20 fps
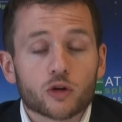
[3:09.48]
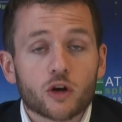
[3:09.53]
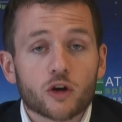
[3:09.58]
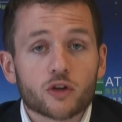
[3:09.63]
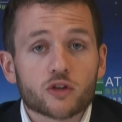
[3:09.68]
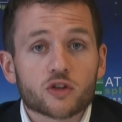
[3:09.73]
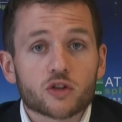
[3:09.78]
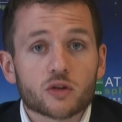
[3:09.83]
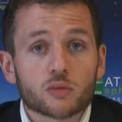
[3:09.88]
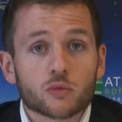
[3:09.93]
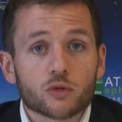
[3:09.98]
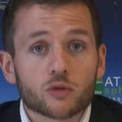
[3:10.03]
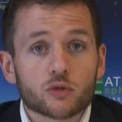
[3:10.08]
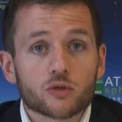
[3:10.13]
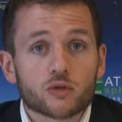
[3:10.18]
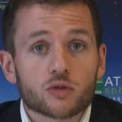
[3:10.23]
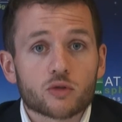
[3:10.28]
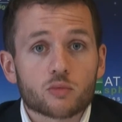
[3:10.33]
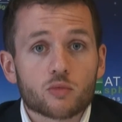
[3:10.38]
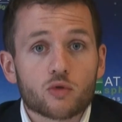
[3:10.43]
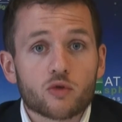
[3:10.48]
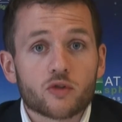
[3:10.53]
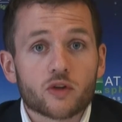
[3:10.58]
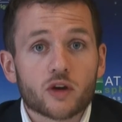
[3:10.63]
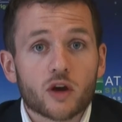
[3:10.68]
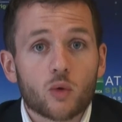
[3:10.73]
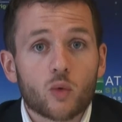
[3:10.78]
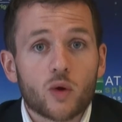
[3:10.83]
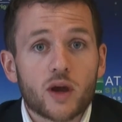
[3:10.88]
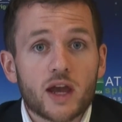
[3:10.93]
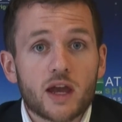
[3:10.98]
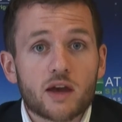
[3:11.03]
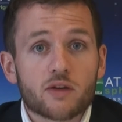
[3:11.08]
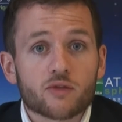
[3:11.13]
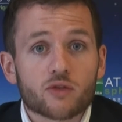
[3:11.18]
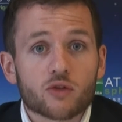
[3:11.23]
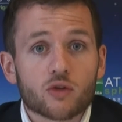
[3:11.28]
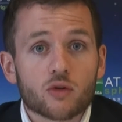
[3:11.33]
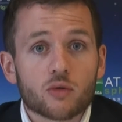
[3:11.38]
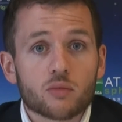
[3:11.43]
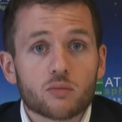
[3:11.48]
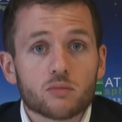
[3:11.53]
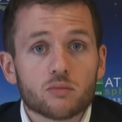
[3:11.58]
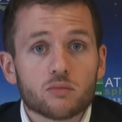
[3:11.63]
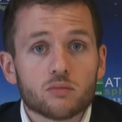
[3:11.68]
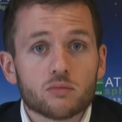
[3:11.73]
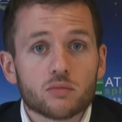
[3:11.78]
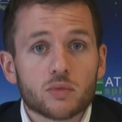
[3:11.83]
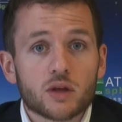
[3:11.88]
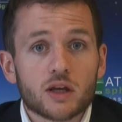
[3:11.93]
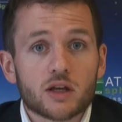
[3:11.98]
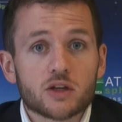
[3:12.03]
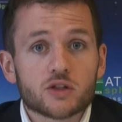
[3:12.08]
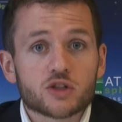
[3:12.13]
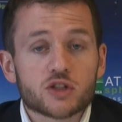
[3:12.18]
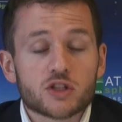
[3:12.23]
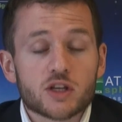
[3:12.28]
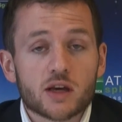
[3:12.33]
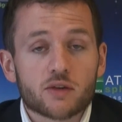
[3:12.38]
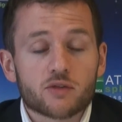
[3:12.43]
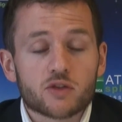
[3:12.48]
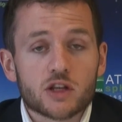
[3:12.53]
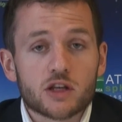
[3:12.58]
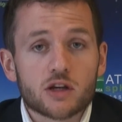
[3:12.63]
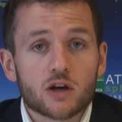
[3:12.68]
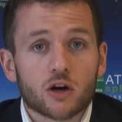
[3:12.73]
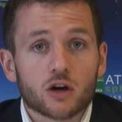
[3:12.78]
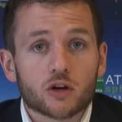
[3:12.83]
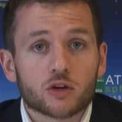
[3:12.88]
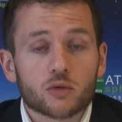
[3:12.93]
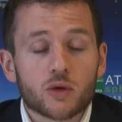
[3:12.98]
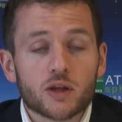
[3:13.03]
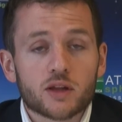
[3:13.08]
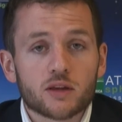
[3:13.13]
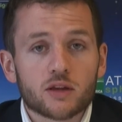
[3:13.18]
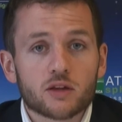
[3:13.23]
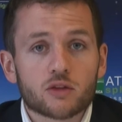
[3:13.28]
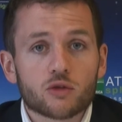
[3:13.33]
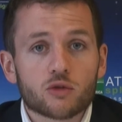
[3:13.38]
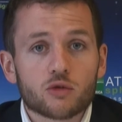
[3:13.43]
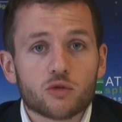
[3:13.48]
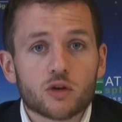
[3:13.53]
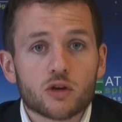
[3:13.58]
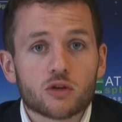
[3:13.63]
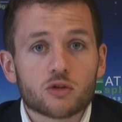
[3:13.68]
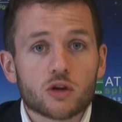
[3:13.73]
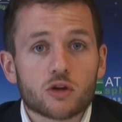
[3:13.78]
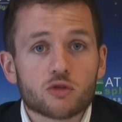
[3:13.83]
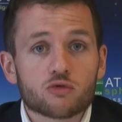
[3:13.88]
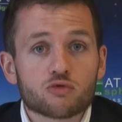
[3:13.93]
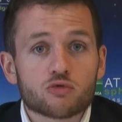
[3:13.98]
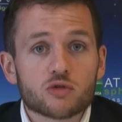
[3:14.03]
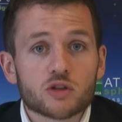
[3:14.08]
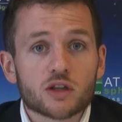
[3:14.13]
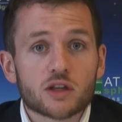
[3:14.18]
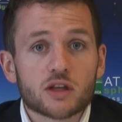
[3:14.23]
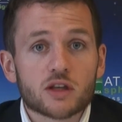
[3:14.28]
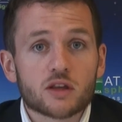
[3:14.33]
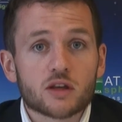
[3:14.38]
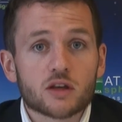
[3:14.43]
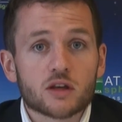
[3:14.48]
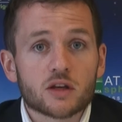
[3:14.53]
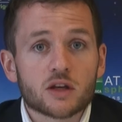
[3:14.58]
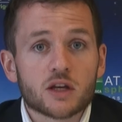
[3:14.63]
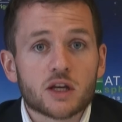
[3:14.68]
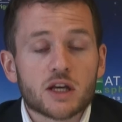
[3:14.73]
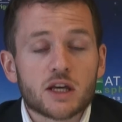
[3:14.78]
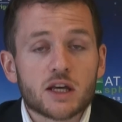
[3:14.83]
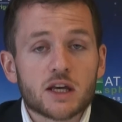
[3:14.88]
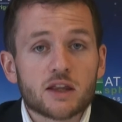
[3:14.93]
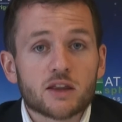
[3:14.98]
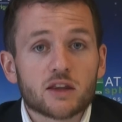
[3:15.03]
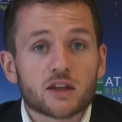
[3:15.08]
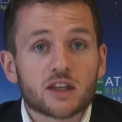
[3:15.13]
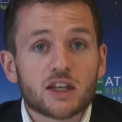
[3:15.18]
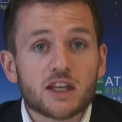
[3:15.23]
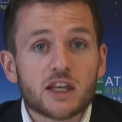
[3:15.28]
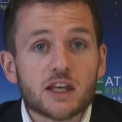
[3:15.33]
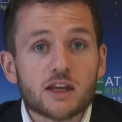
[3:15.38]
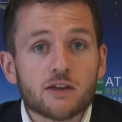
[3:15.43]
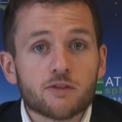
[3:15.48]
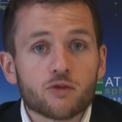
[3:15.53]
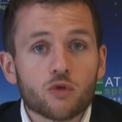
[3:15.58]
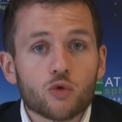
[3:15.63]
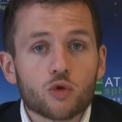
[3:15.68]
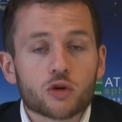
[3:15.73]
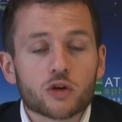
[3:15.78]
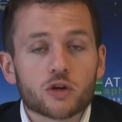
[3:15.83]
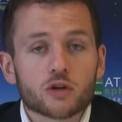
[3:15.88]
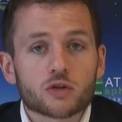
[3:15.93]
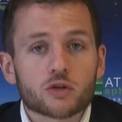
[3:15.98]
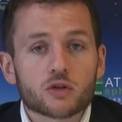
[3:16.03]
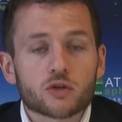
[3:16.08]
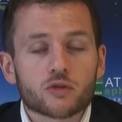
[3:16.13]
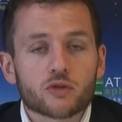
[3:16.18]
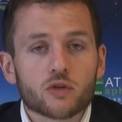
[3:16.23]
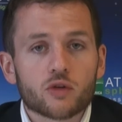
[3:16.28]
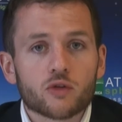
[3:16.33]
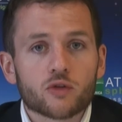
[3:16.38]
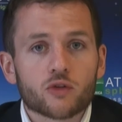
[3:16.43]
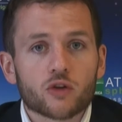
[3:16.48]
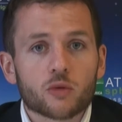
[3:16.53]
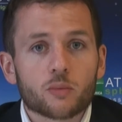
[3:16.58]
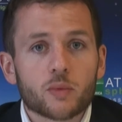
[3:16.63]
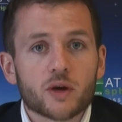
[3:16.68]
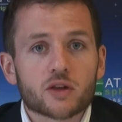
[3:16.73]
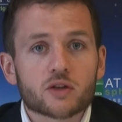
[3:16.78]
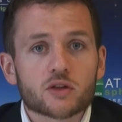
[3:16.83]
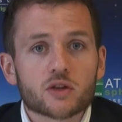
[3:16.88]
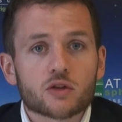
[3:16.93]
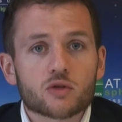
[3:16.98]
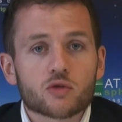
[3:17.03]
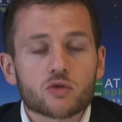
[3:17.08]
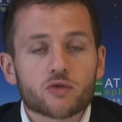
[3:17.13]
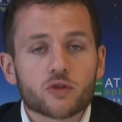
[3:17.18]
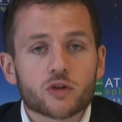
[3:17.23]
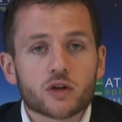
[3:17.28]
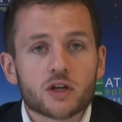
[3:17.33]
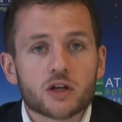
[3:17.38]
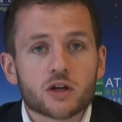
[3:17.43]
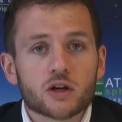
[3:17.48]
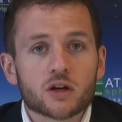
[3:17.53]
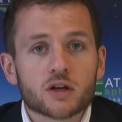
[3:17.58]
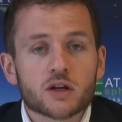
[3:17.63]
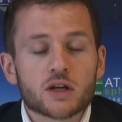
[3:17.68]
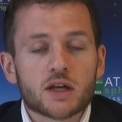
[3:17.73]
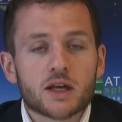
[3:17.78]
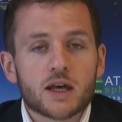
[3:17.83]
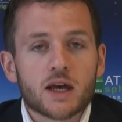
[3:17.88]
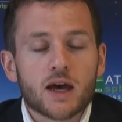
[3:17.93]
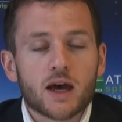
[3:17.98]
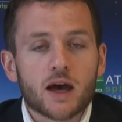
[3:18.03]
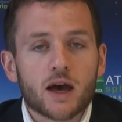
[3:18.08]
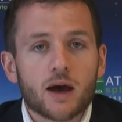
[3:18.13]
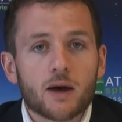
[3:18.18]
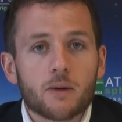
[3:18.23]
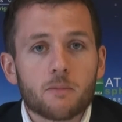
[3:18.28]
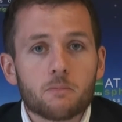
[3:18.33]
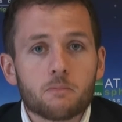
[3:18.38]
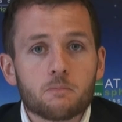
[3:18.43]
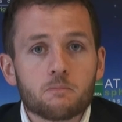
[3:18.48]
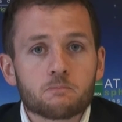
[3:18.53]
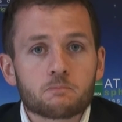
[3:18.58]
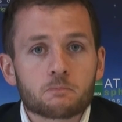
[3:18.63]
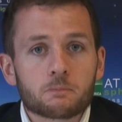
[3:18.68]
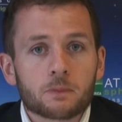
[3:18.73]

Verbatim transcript: customers moving away from HCFC R22 is really the, the key focus of, of our business over here. Um,